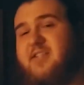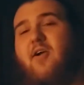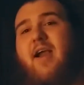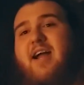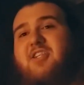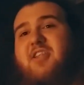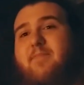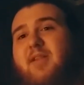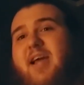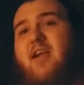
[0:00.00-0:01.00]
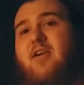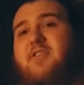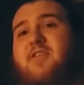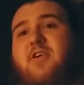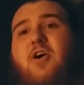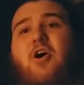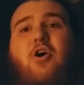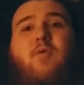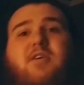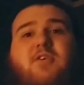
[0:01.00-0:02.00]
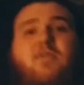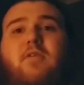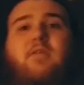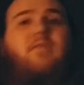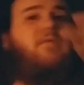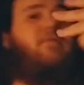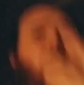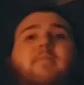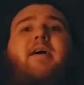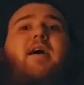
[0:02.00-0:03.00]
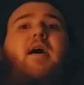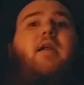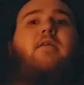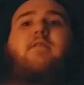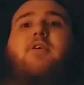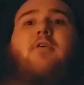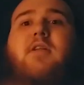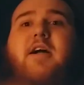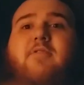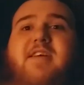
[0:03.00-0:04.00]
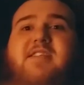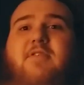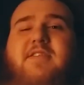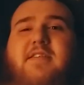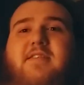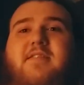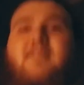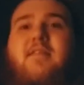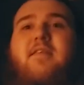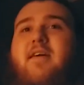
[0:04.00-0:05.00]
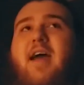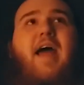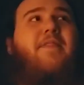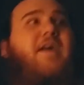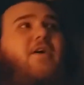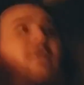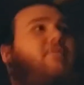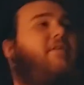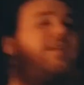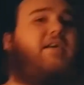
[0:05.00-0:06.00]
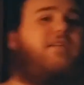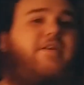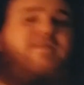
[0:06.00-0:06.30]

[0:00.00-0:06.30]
are actually players who are told, oh my god, go collect resources. And they go and they collect